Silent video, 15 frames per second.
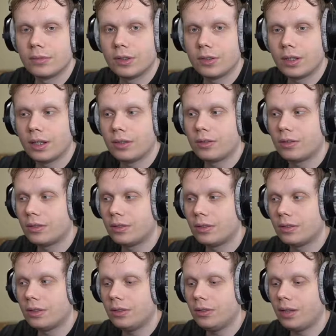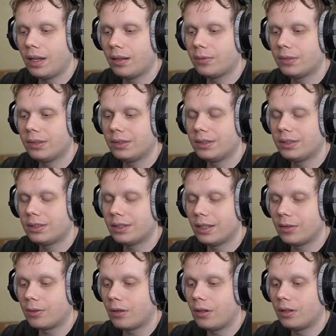Okay, you can't really just say
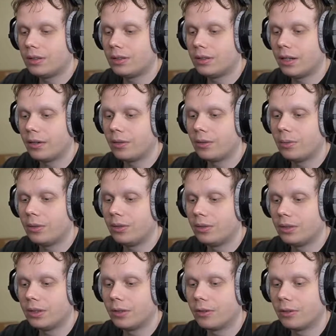they're all terrible.